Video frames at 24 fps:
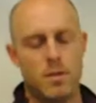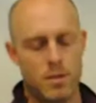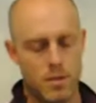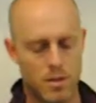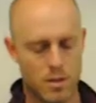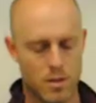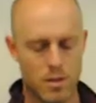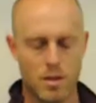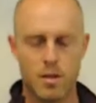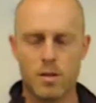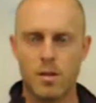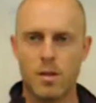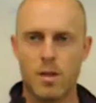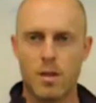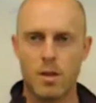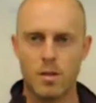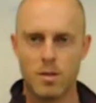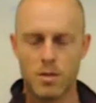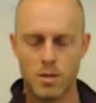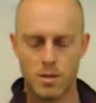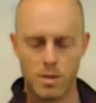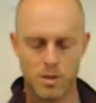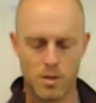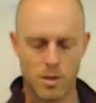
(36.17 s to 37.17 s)
Get into that in
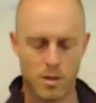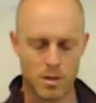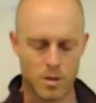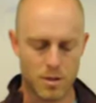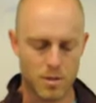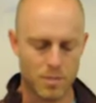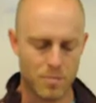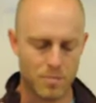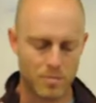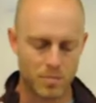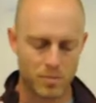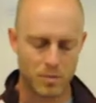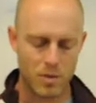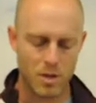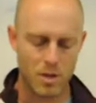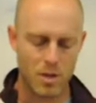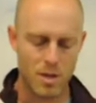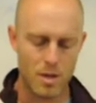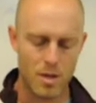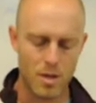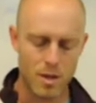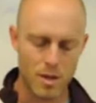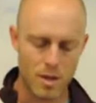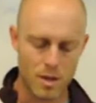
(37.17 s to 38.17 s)
just a second.
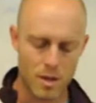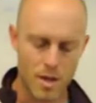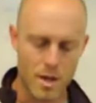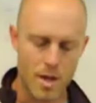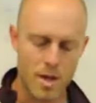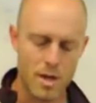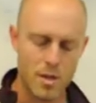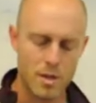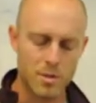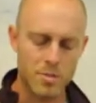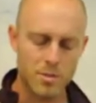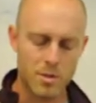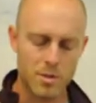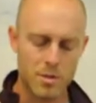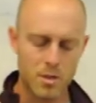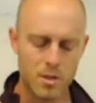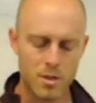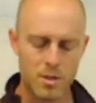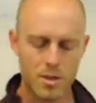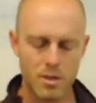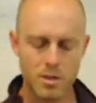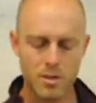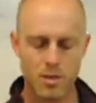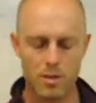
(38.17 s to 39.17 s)
And
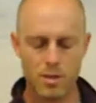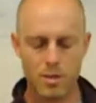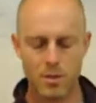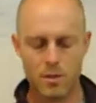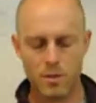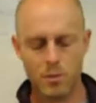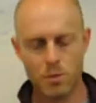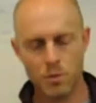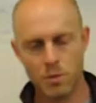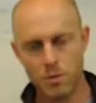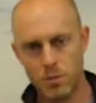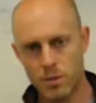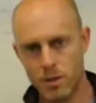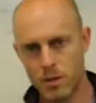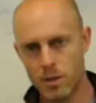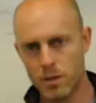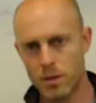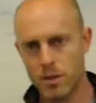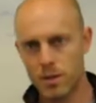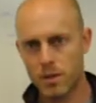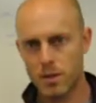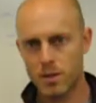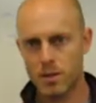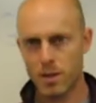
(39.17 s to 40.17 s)
80% will
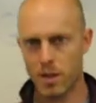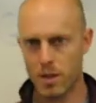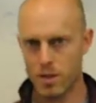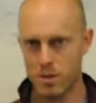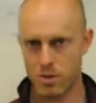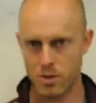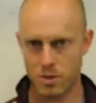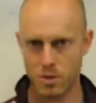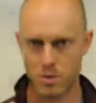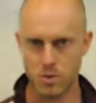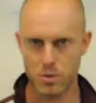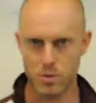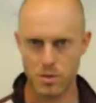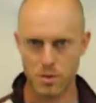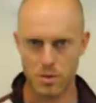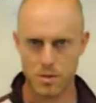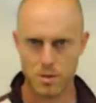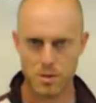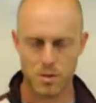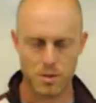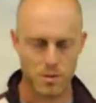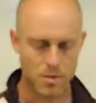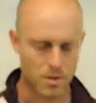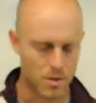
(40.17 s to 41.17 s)
be tests and
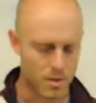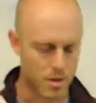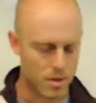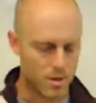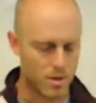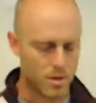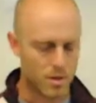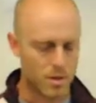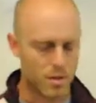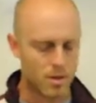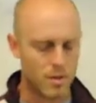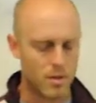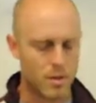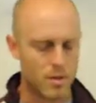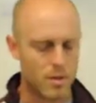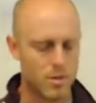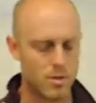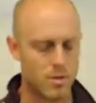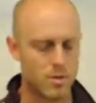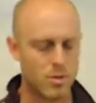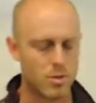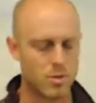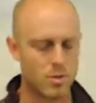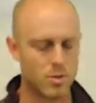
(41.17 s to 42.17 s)
quizzes.
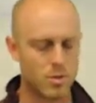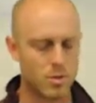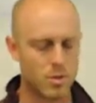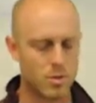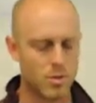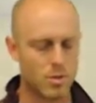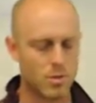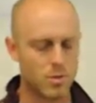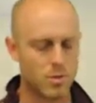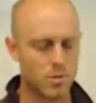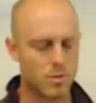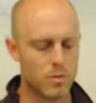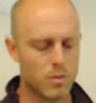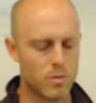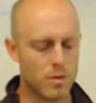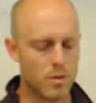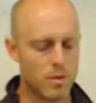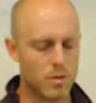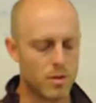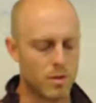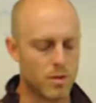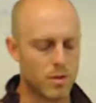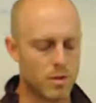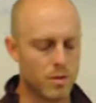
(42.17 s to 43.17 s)
So
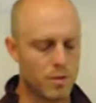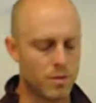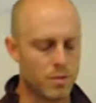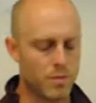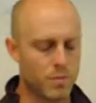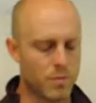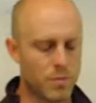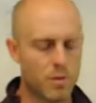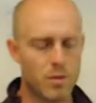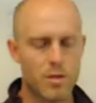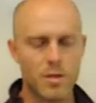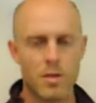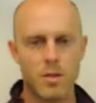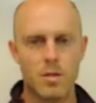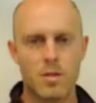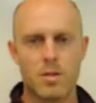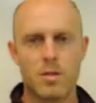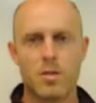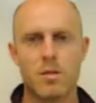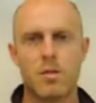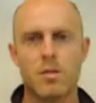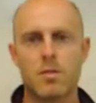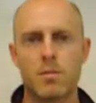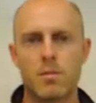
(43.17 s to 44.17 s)
for
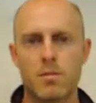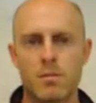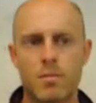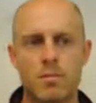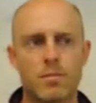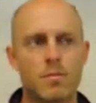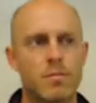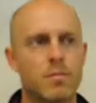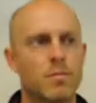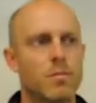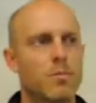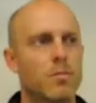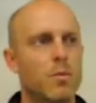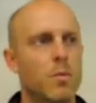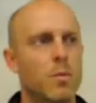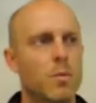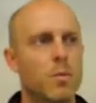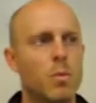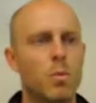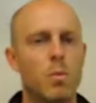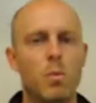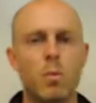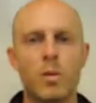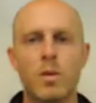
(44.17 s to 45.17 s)
this
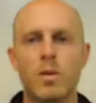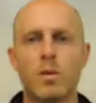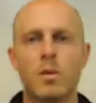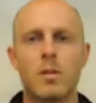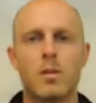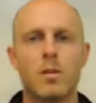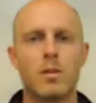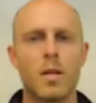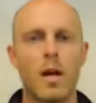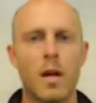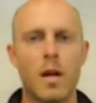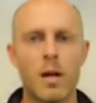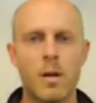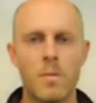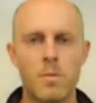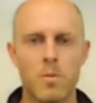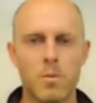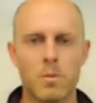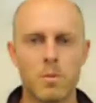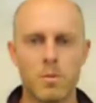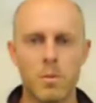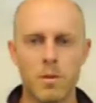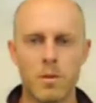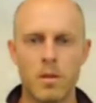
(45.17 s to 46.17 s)
weird time that
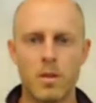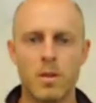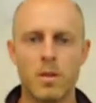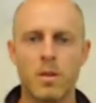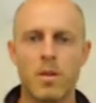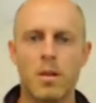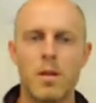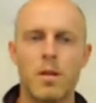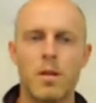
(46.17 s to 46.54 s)
we're in,